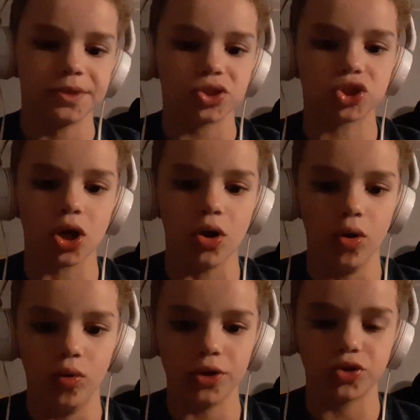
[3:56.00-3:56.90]

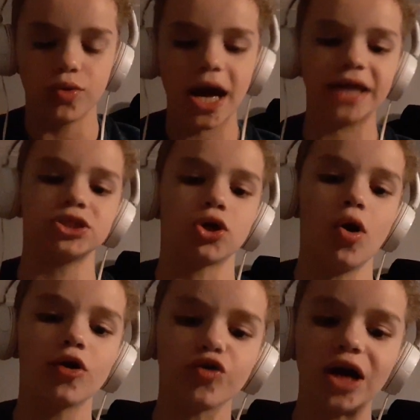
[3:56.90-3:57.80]
So you had to
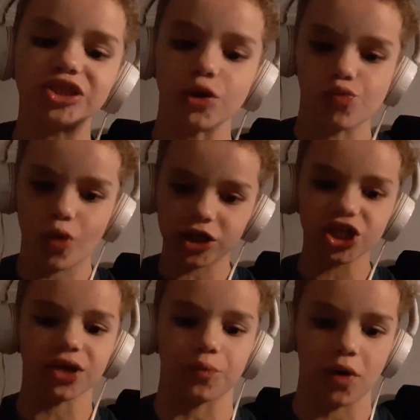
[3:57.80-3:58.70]
go across a
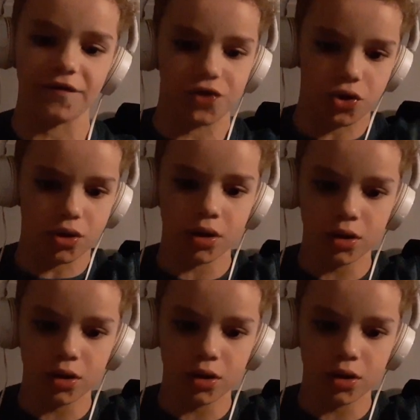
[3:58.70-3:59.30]
rushing river.